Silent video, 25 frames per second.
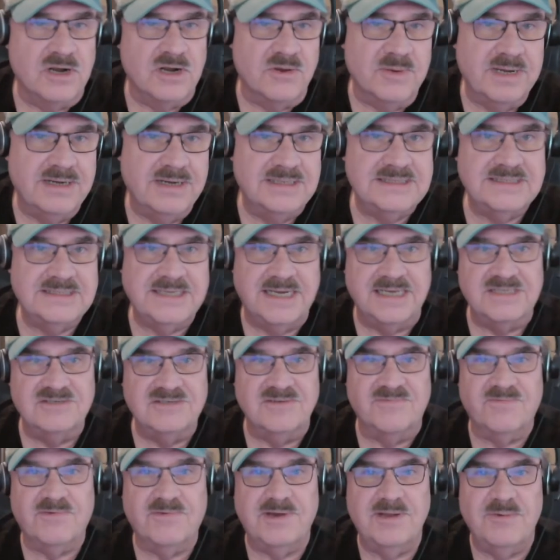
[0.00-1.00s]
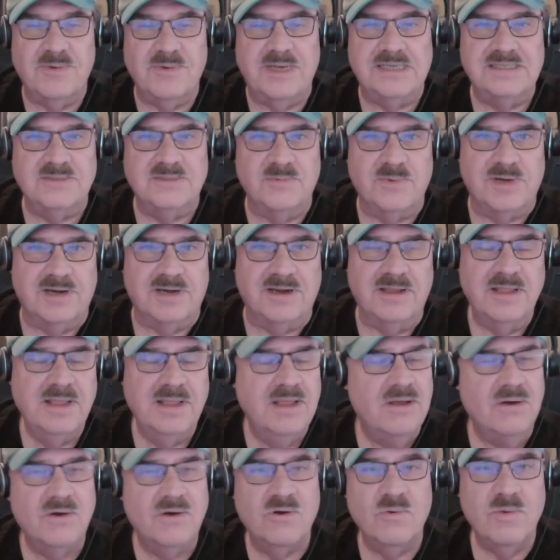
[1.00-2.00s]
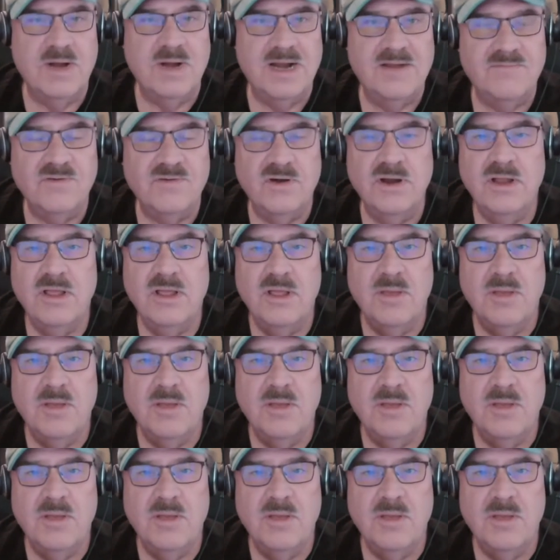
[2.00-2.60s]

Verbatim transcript: no interstates or freeways or whatever